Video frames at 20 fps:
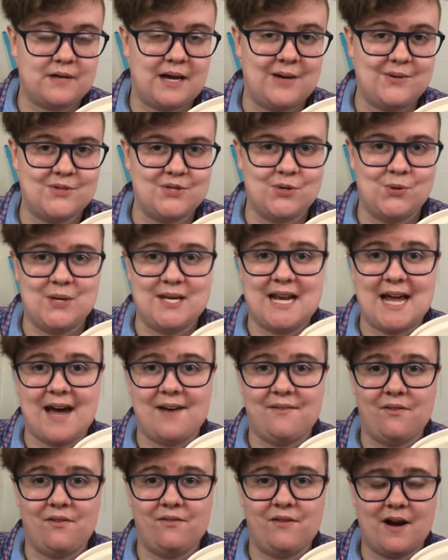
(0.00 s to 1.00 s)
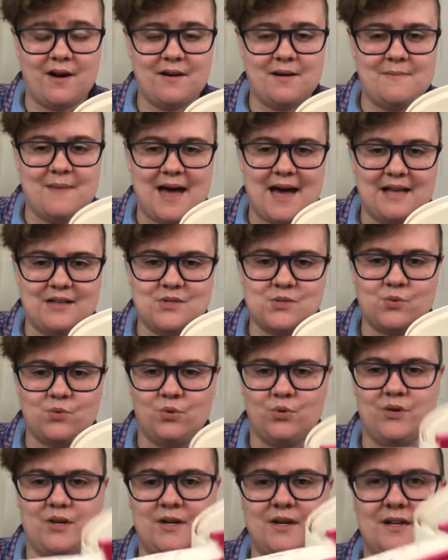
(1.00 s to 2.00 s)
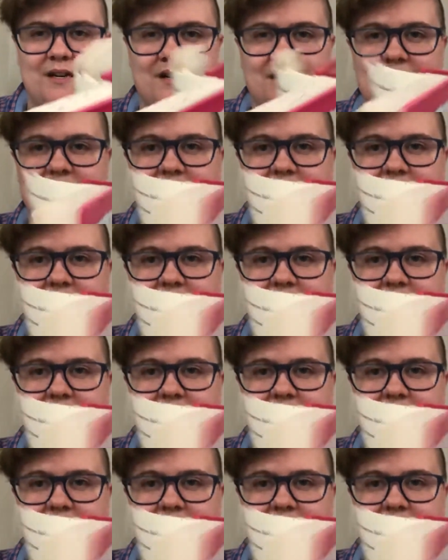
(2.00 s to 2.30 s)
I was going to have a very bad school year.